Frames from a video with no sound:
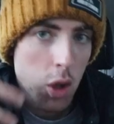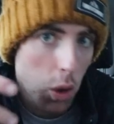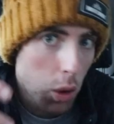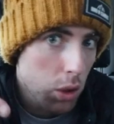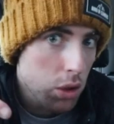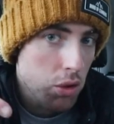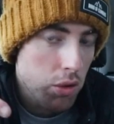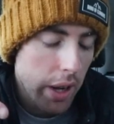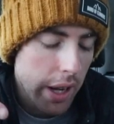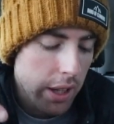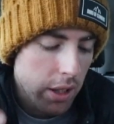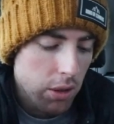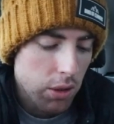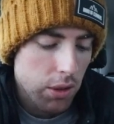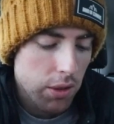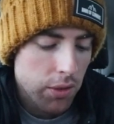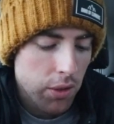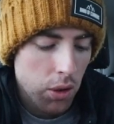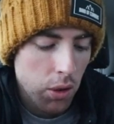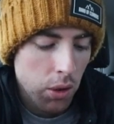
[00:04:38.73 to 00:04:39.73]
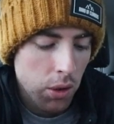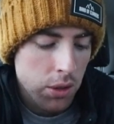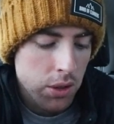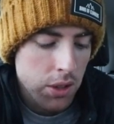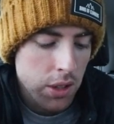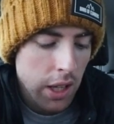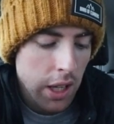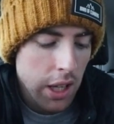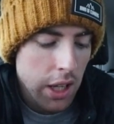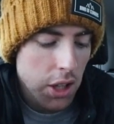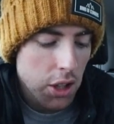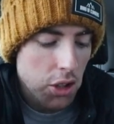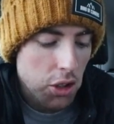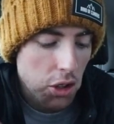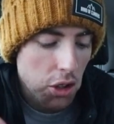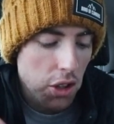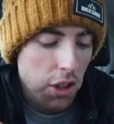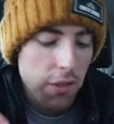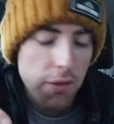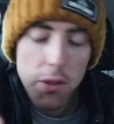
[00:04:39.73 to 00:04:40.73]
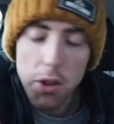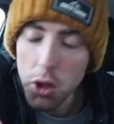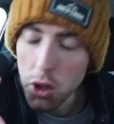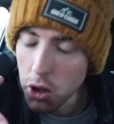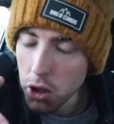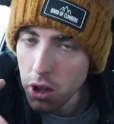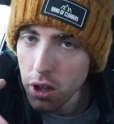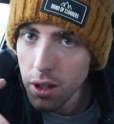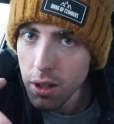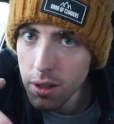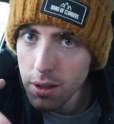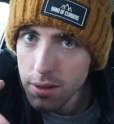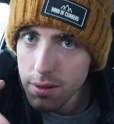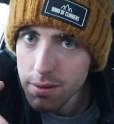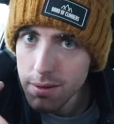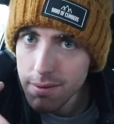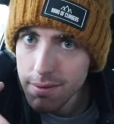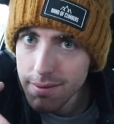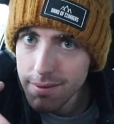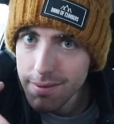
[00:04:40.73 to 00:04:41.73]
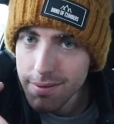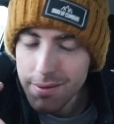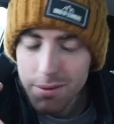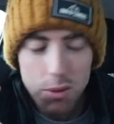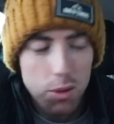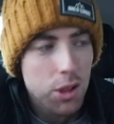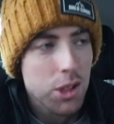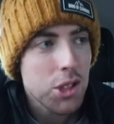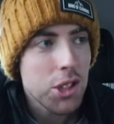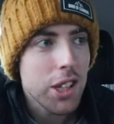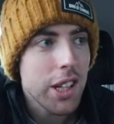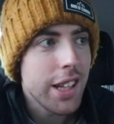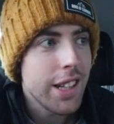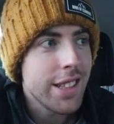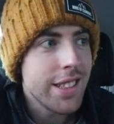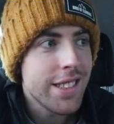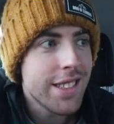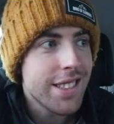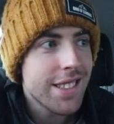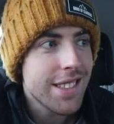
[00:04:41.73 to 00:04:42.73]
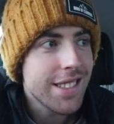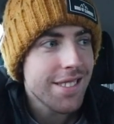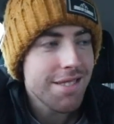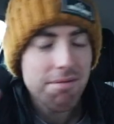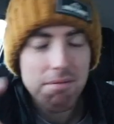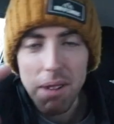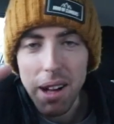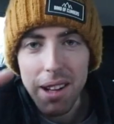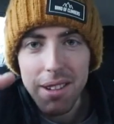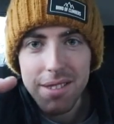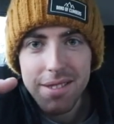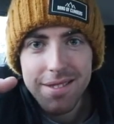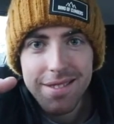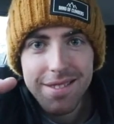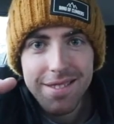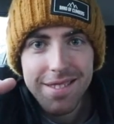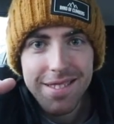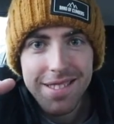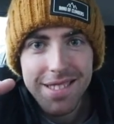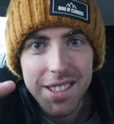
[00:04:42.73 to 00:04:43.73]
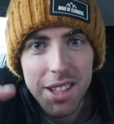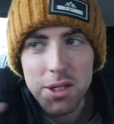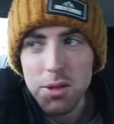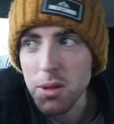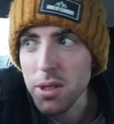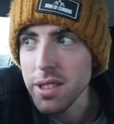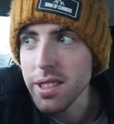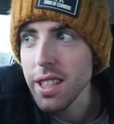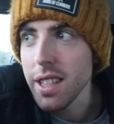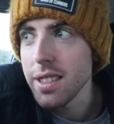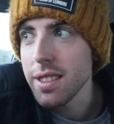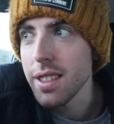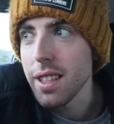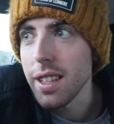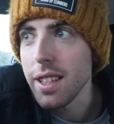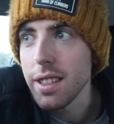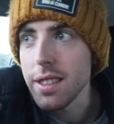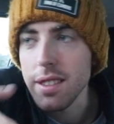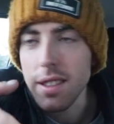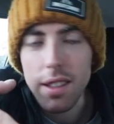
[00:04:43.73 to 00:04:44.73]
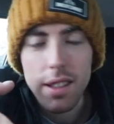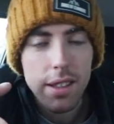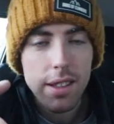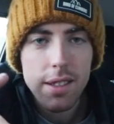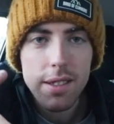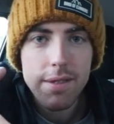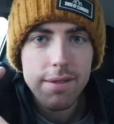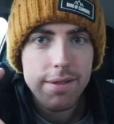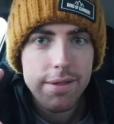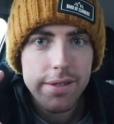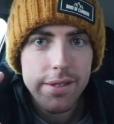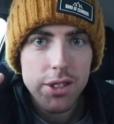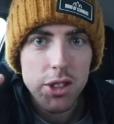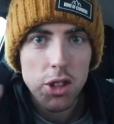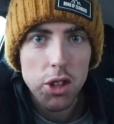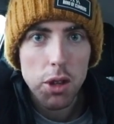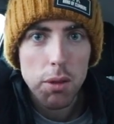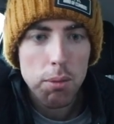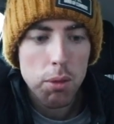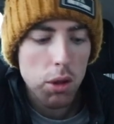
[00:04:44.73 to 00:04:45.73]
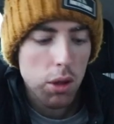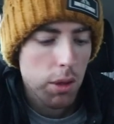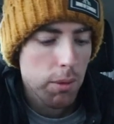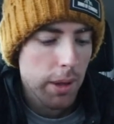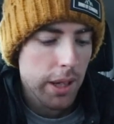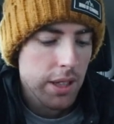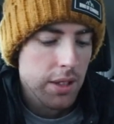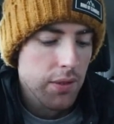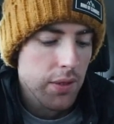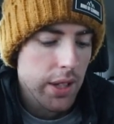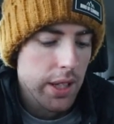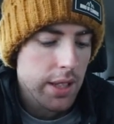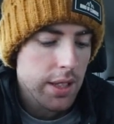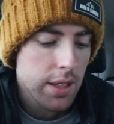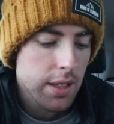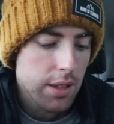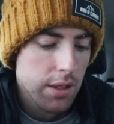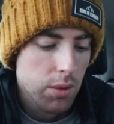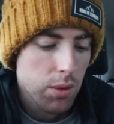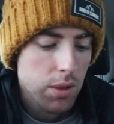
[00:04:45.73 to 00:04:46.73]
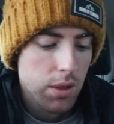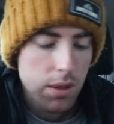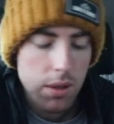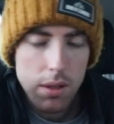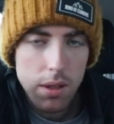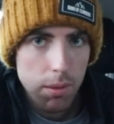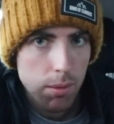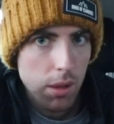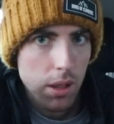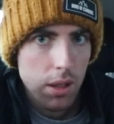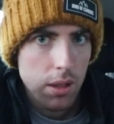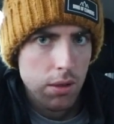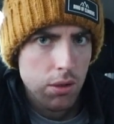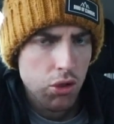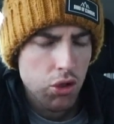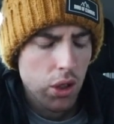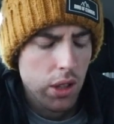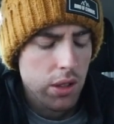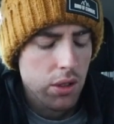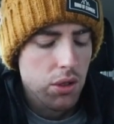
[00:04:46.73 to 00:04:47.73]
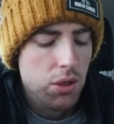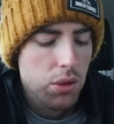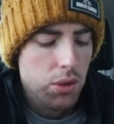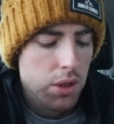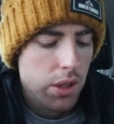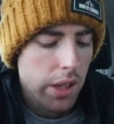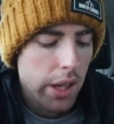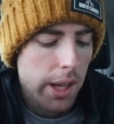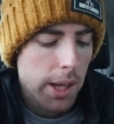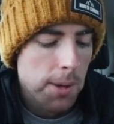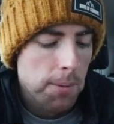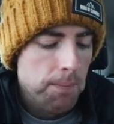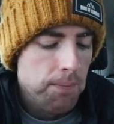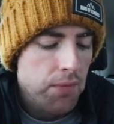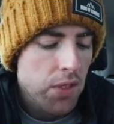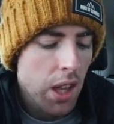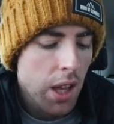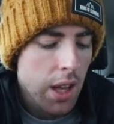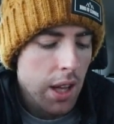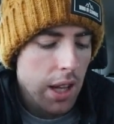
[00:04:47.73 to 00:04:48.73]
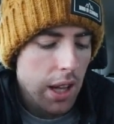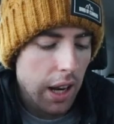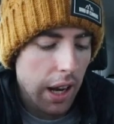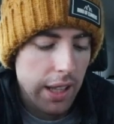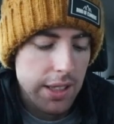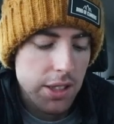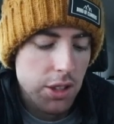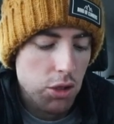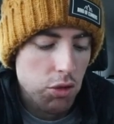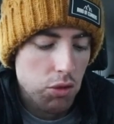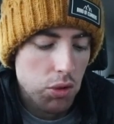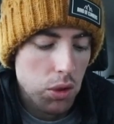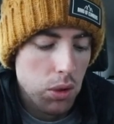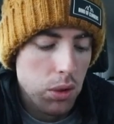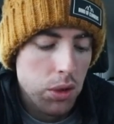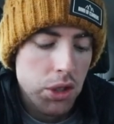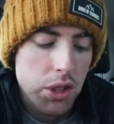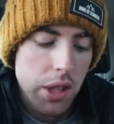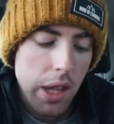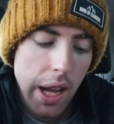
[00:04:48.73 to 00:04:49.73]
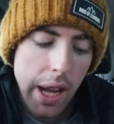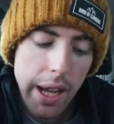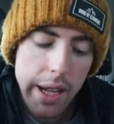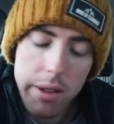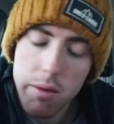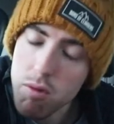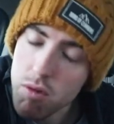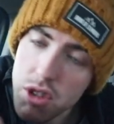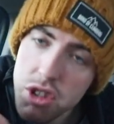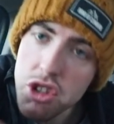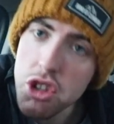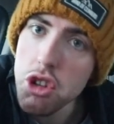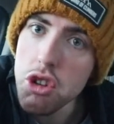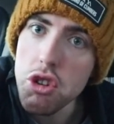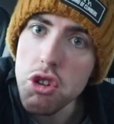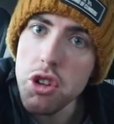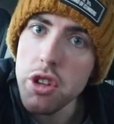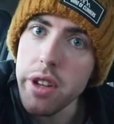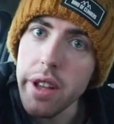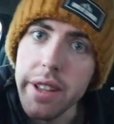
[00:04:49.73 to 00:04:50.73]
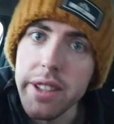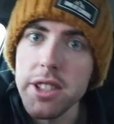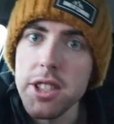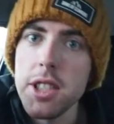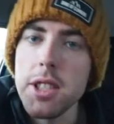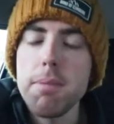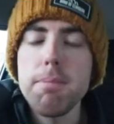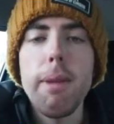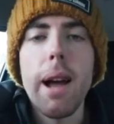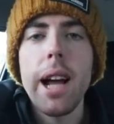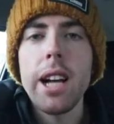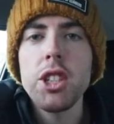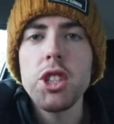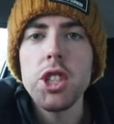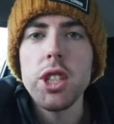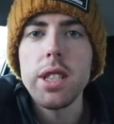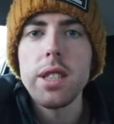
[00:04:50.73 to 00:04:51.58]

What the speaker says: course record, of course. Gurn for Earl, which is, well, does what it says, isn't it? It's like, you gotta pull the best faces, which I'm gonna try and do today. Lantern Rouge and Return and Smash